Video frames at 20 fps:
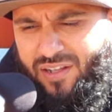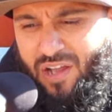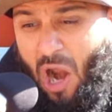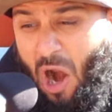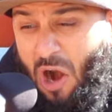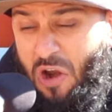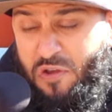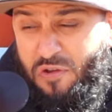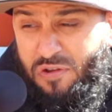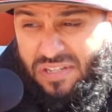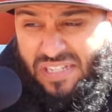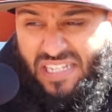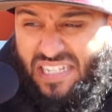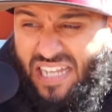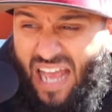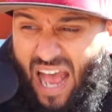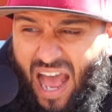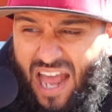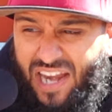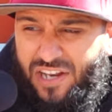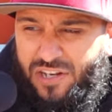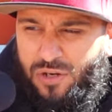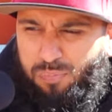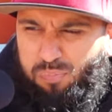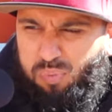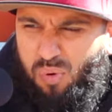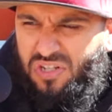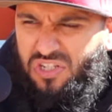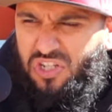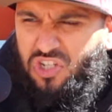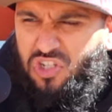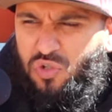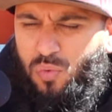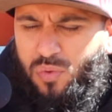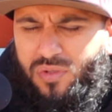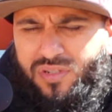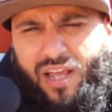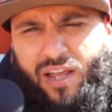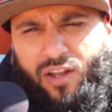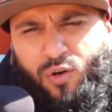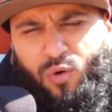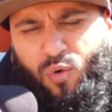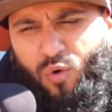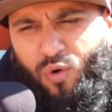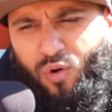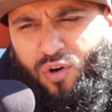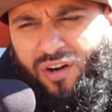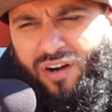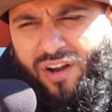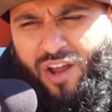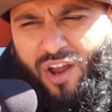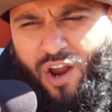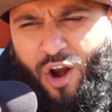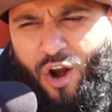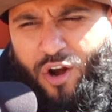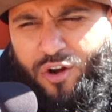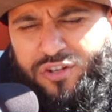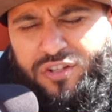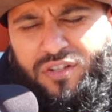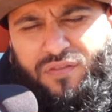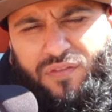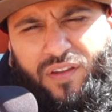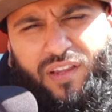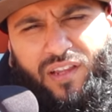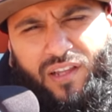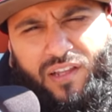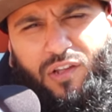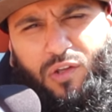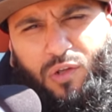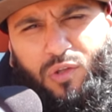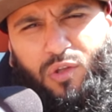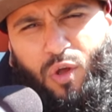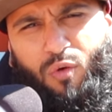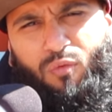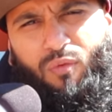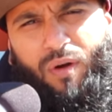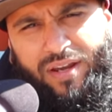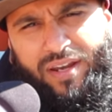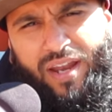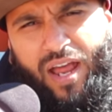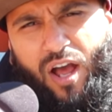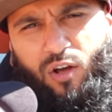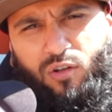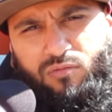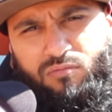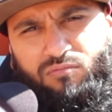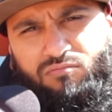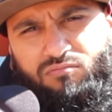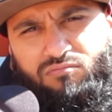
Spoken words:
Are you sad and depressed and suicidal, or are you just feeling a little low right now?